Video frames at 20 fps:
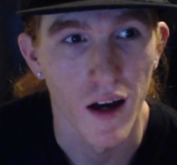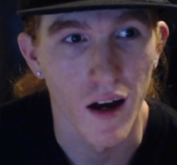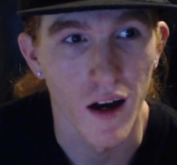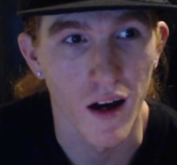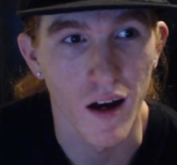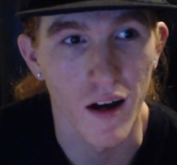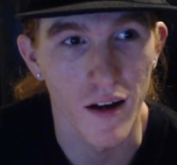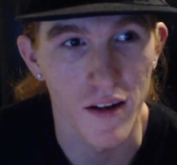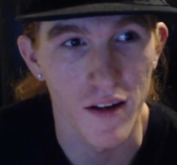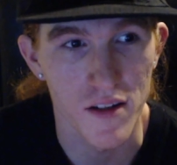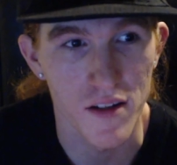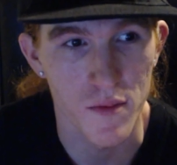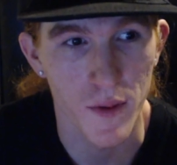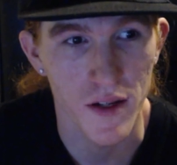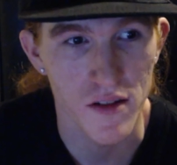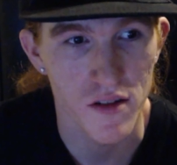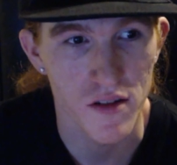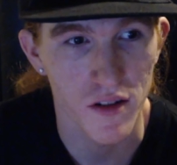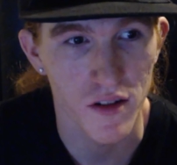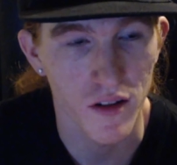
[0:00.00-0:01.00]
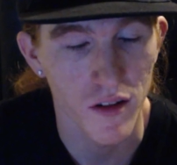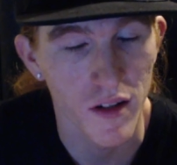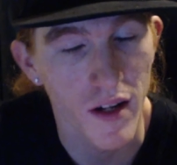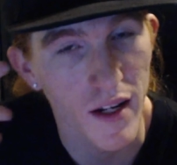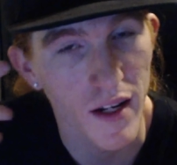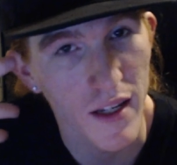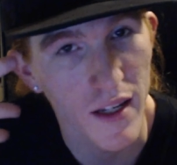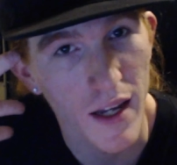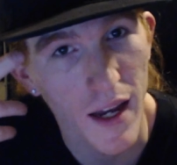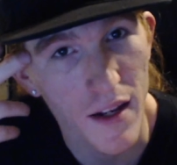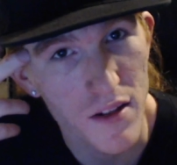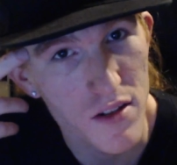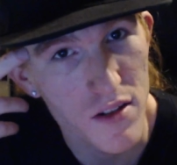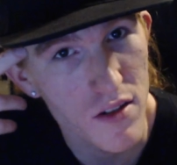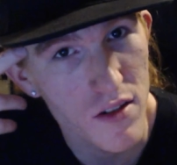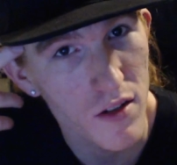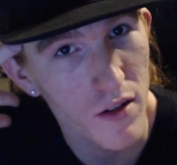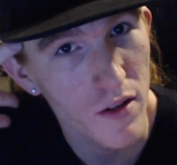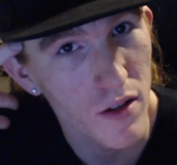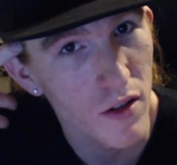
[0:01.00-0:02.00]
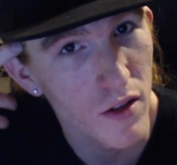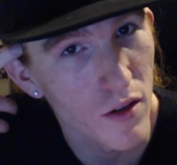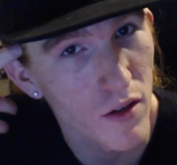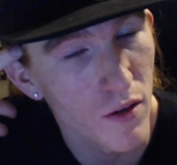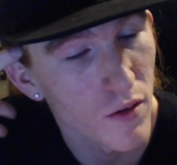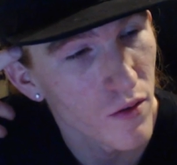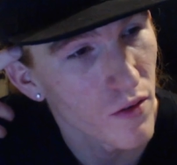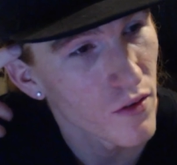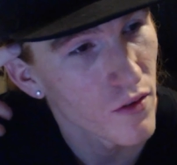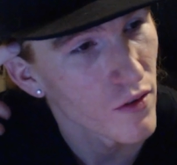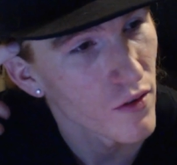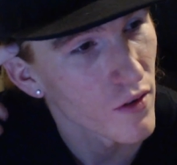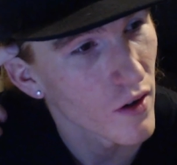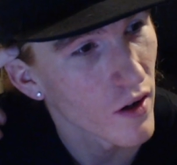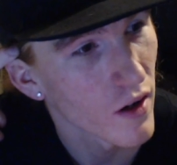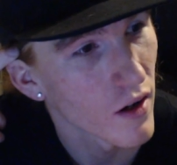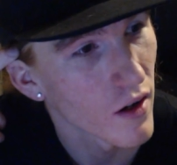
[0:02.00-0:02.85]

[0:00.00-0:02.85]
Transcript: is basically against their use